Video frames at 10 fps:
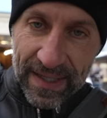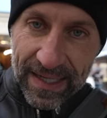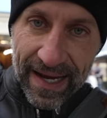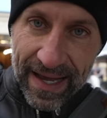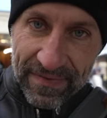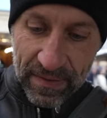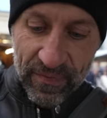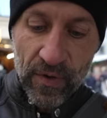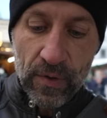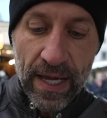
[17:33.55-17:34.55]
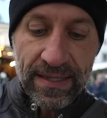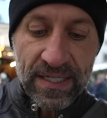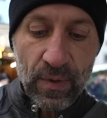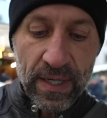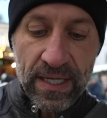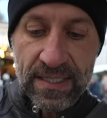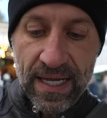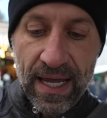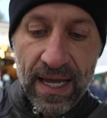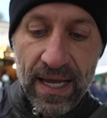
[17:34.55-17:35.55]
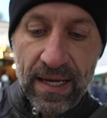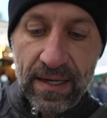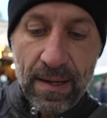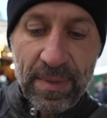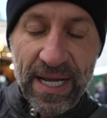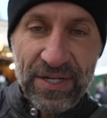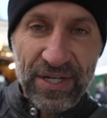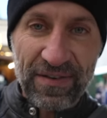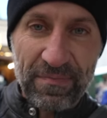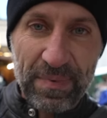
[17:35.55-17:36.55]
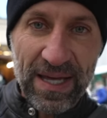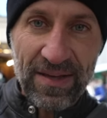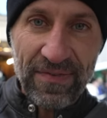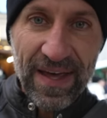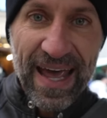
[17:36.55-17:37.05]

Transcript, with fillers: you gotta have some food. And this one is a combination of beef